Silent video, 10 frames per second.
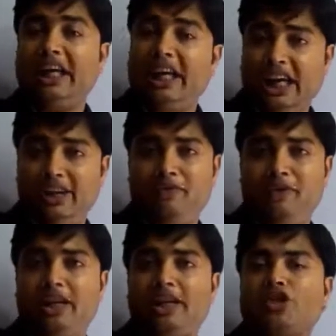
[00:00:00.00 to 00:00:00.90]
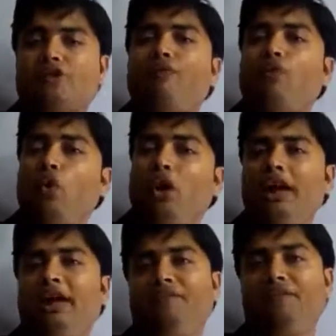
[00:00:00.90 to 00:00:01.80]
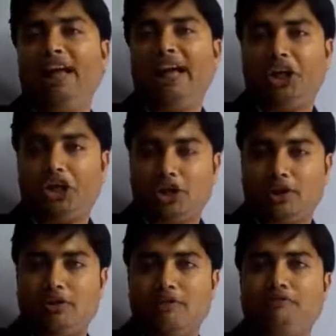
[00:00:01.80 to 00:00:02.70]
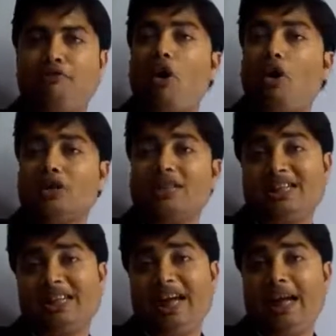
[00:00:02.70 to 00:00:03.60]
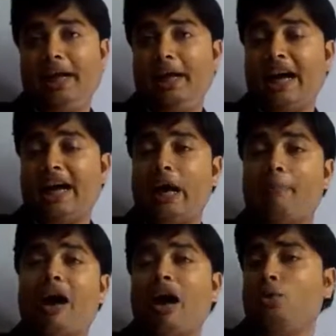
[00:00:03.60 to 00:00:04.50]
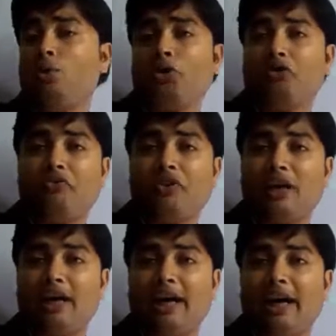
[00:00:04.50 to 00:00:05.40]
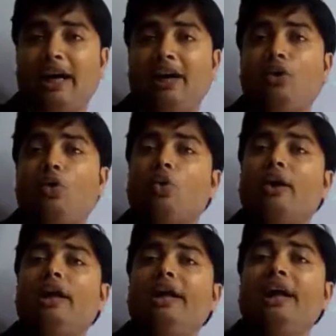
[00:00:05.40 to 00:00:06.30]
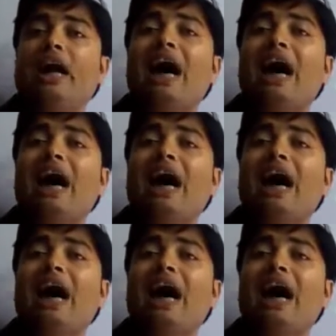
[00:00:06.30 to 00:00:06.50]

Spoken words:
give its full deflection for say an amount of current only